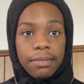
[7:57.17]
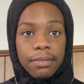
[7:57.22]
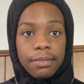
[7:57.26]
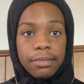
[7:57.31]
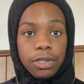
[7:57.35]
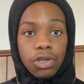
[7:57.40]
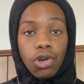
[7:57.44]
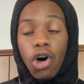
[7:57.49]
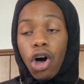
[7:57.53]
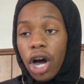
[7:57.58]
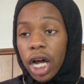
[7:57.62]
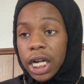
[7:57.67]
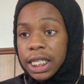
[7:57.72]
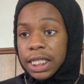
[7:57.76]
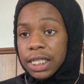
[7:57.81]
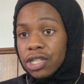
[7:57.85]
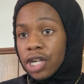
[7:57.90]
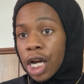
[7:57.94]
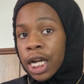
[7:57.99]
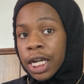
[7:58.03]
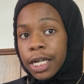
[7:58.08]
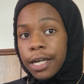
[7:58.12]
So all this
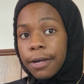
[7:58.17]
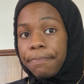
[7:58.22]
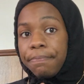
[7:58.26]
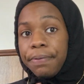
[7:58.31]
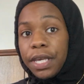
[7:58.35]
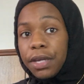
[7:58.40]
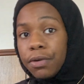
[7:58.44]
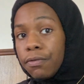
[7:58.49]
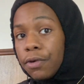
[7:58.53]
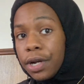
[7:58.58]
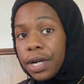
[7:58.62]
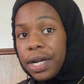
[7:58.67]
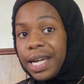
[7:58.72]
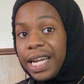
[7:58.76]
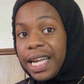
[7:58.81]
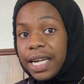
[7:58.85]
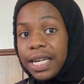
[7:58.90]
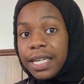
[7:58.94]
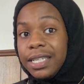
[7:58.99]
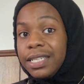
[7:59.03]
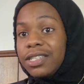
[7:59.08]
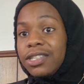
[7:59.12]
trying to compete with a
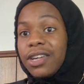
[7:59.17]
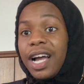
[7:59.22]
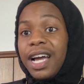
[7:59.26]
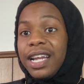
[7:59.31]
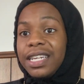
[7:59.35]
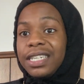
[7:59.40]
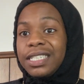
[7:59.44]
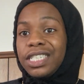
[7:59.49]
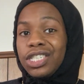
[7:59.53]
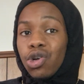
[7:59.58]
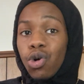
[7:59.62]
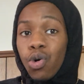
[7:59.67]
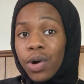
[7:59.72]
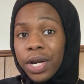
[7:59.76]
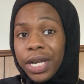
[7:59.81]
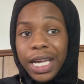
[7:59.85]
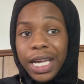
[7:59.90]
nigga, trying to show a